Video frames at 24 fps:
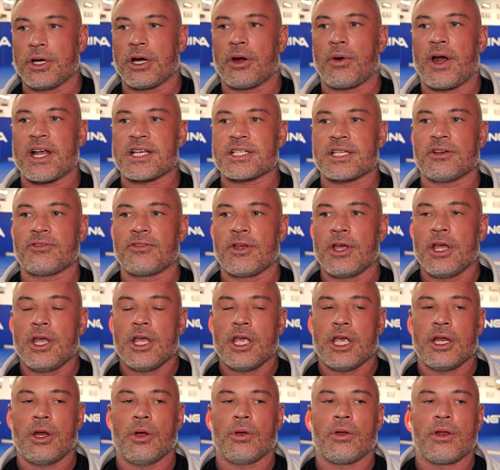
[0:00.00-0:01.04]
aggressive,
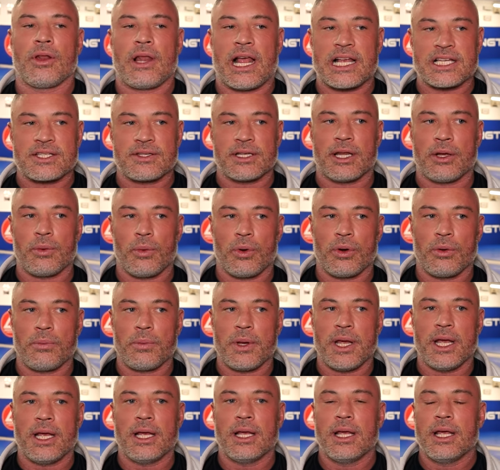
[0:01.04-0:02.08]
you know, last thing they want to
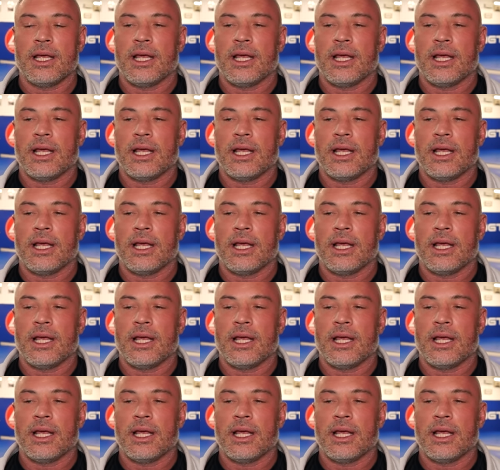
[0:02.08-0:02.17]
be